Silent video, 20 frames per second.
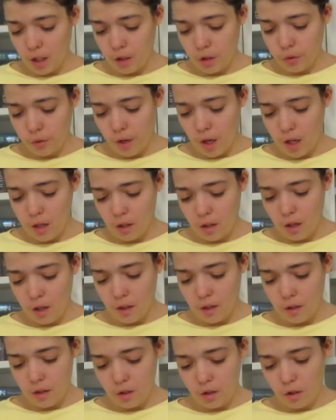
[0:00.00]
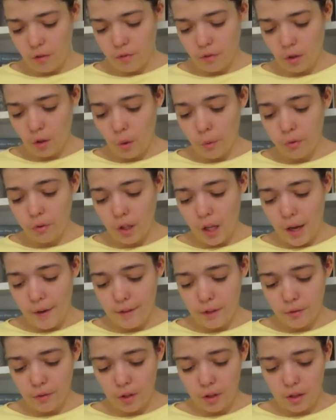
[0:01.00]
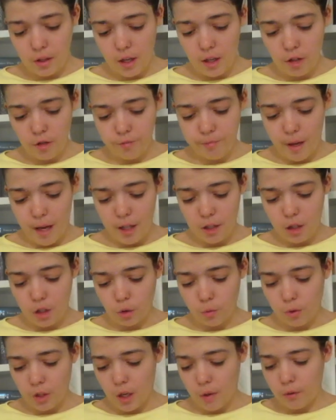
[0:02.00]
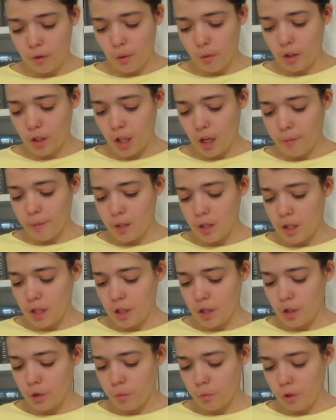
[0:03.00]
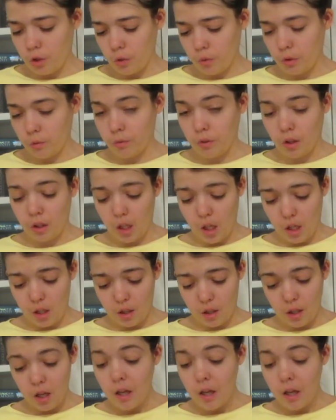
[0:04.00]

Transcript: trade years of their own lives for a taste of magic, without knowing how many each ritual will take.